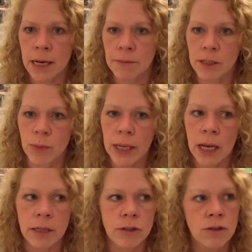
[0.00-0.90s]
of time this
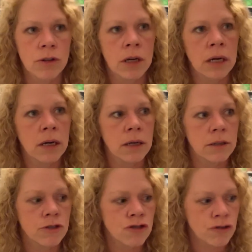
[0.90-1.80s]
weekend
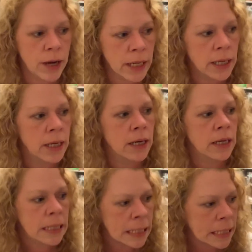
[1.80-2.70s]
straightening,
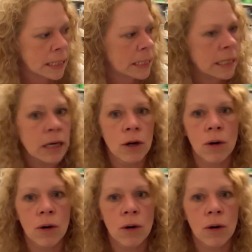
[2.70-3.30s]
cleaning,